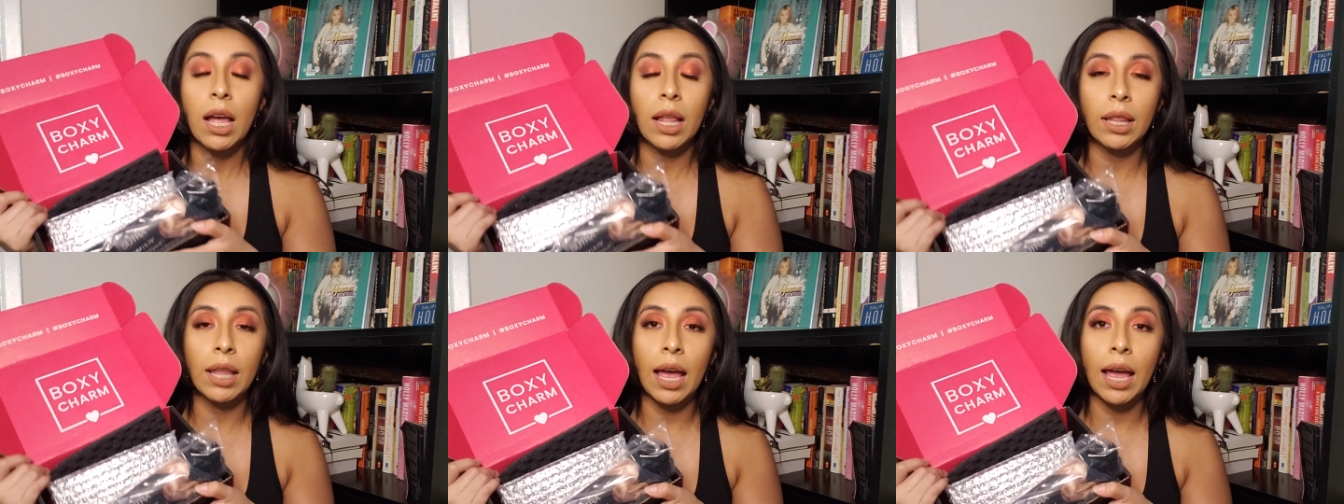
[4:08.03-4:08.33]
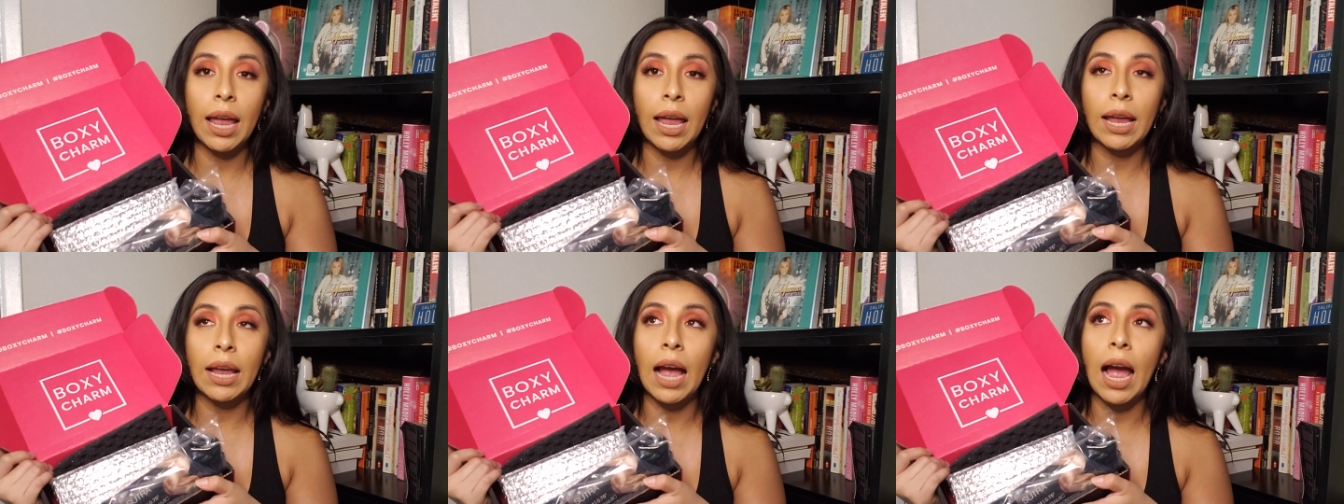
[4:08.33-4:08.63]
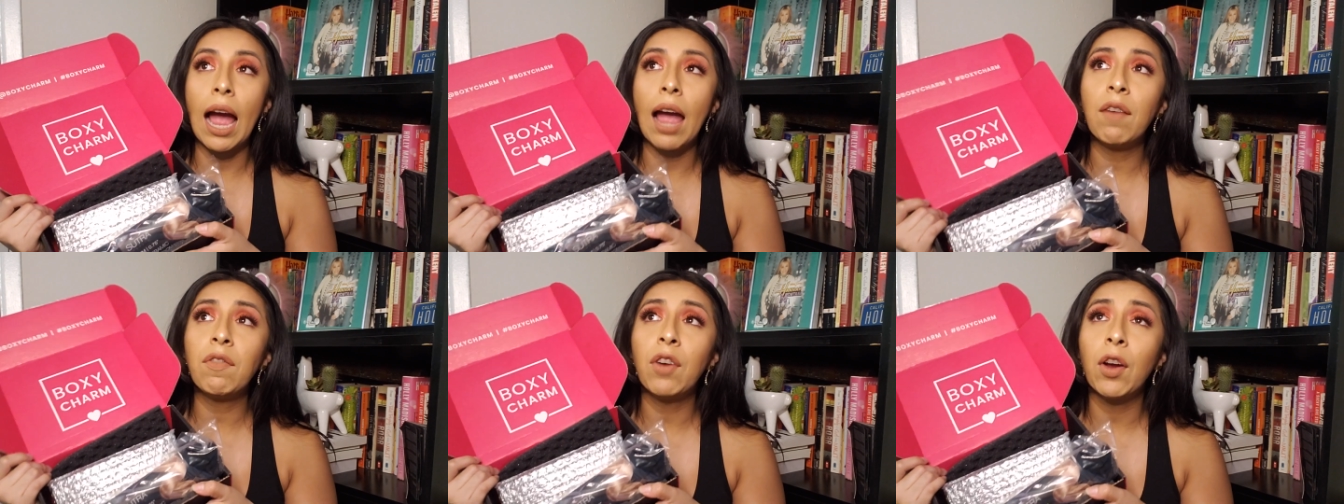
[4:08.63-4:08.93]
Like,
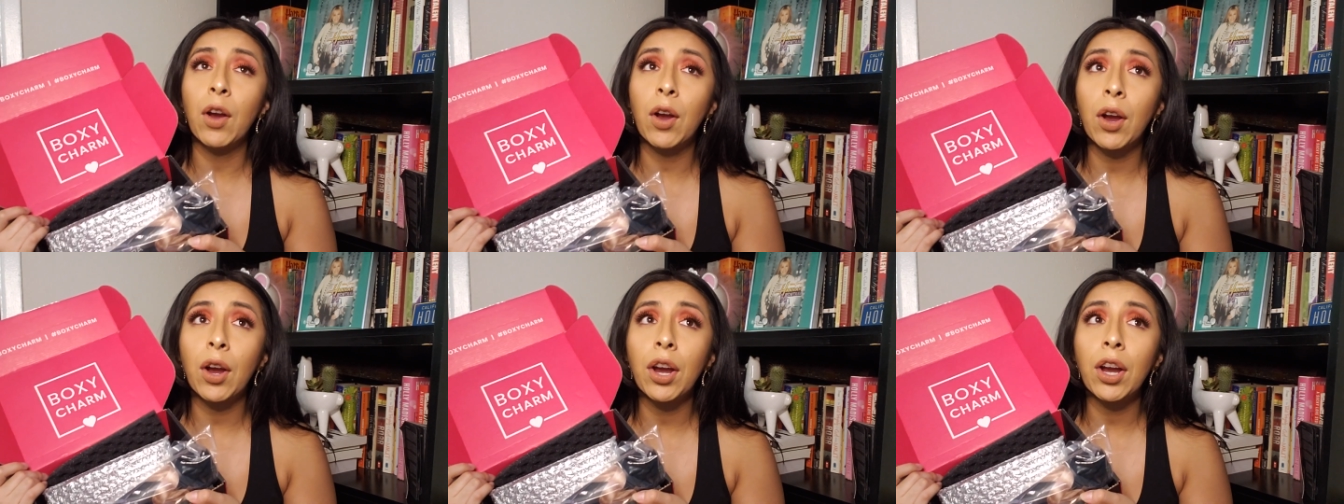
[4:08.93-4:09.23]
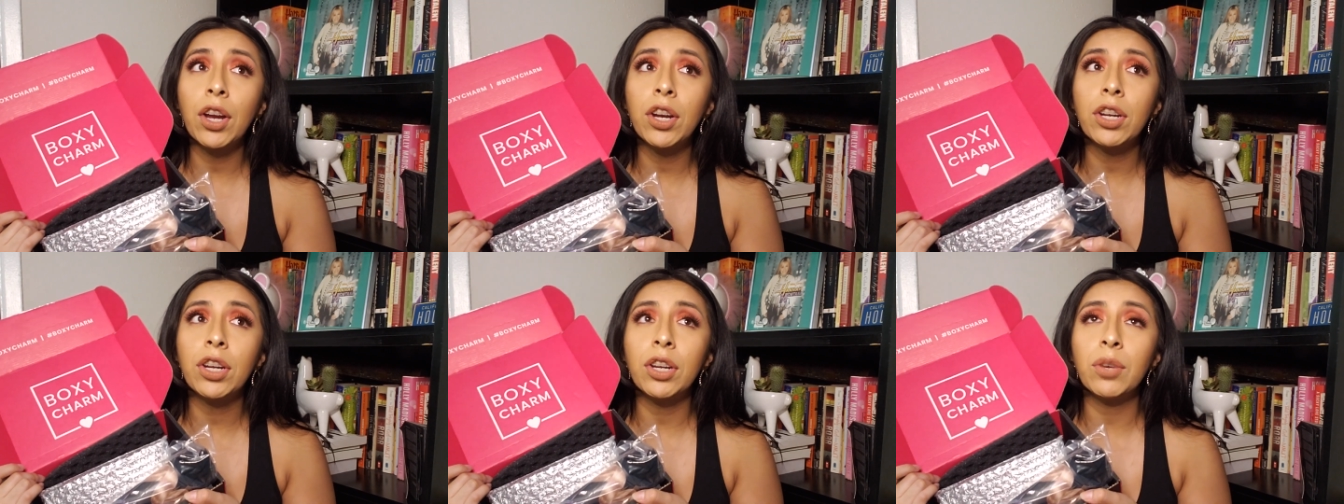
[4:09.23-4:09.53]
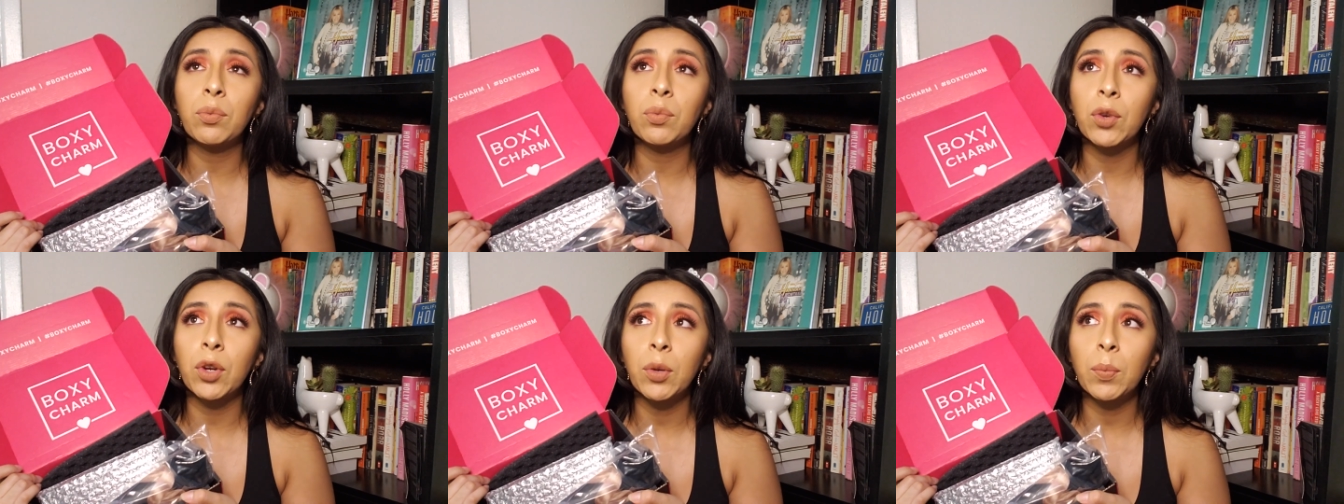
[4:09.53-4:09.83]
I've heard
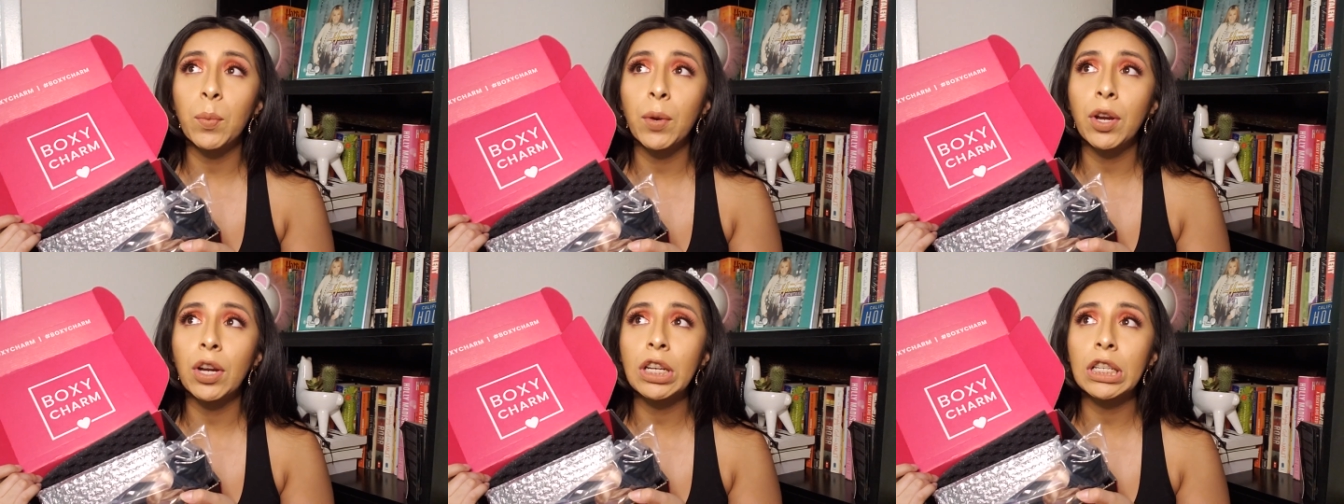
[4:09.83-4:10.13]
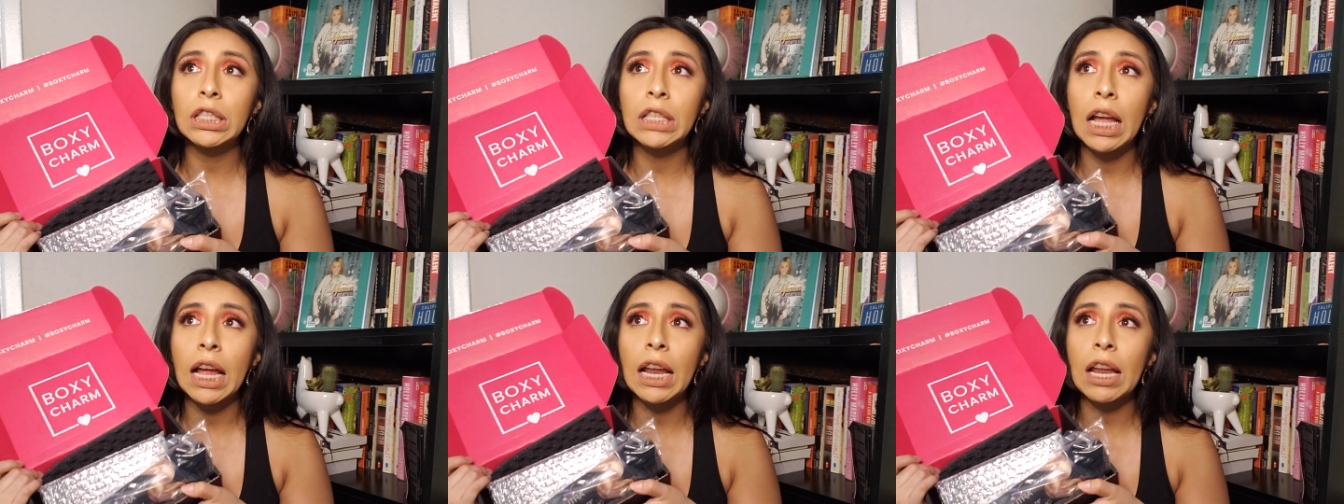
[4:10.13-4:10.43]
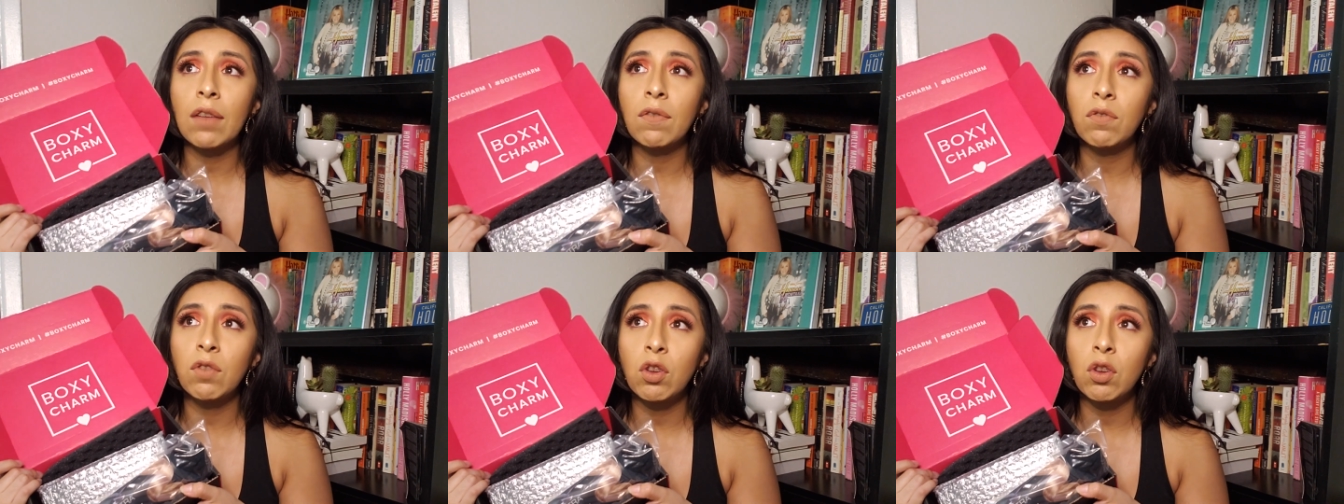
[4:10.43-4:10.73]
rumors
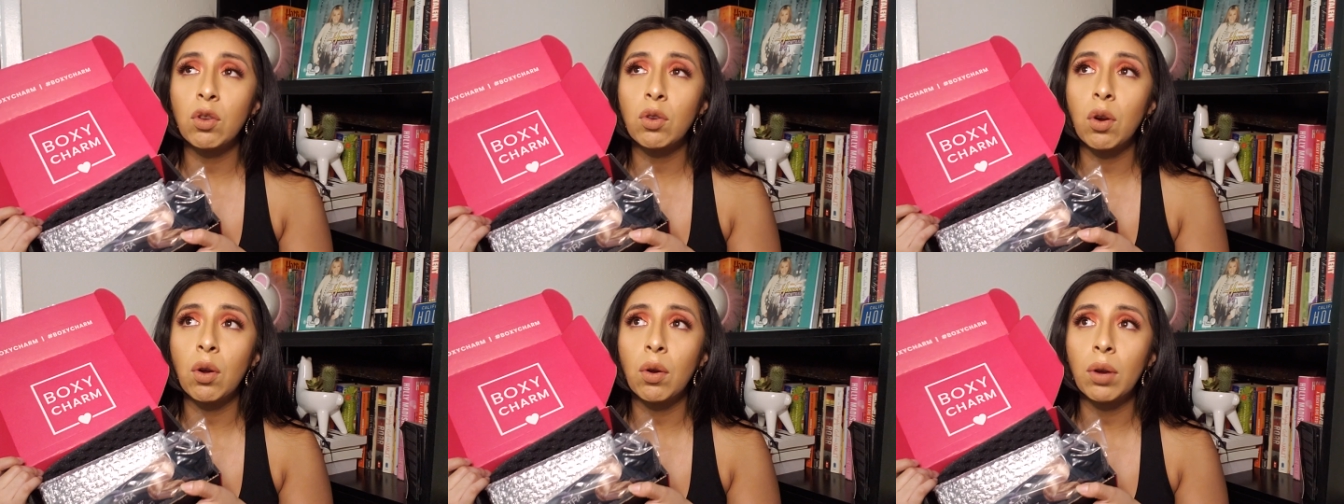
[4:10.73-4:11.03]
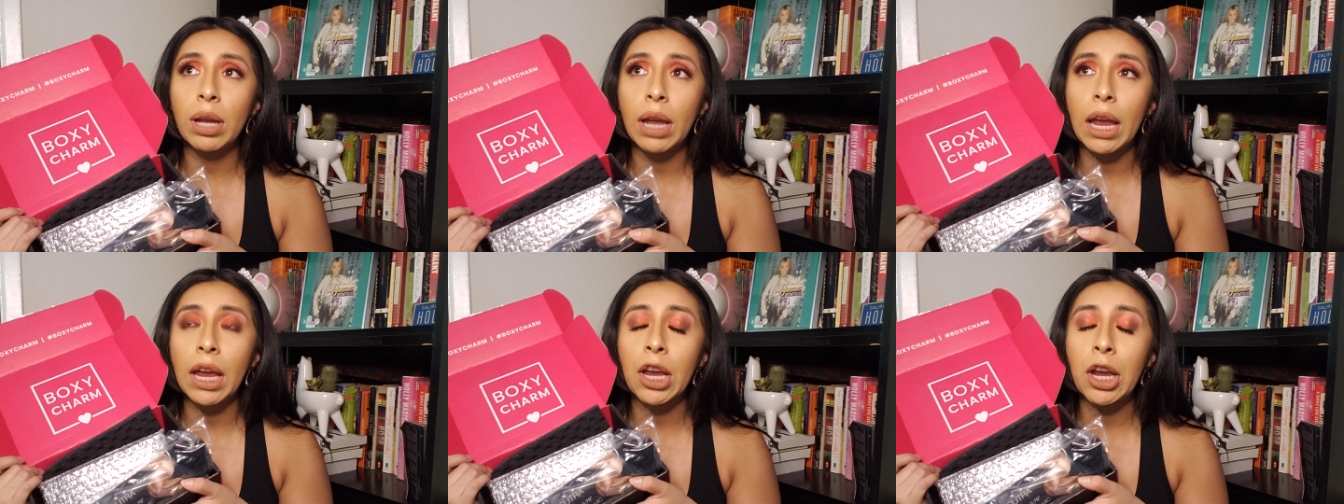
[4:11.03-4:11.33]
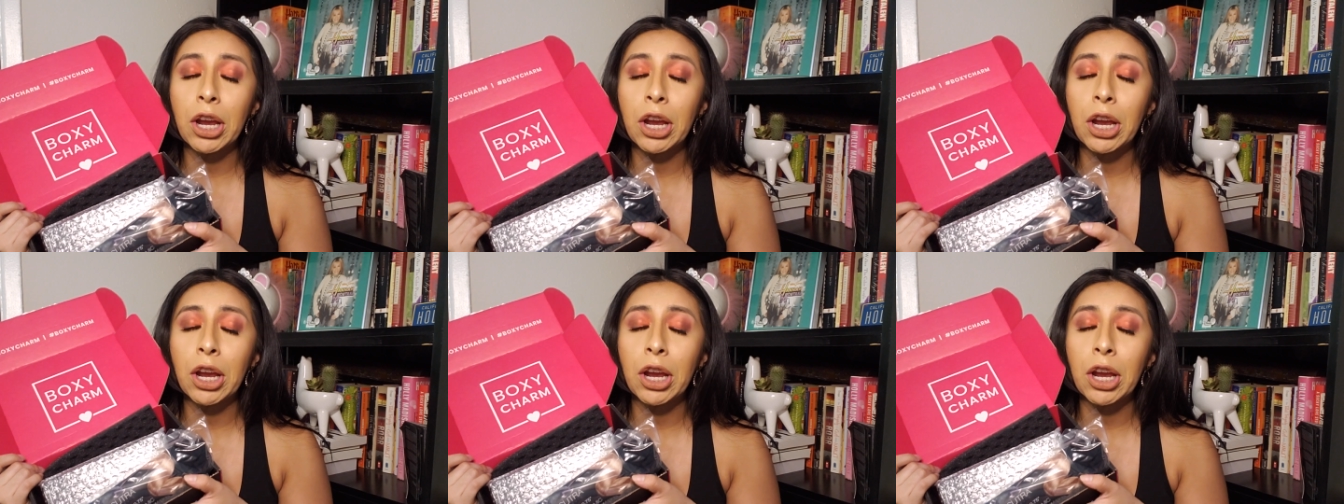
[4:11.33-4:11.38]
that if you don't get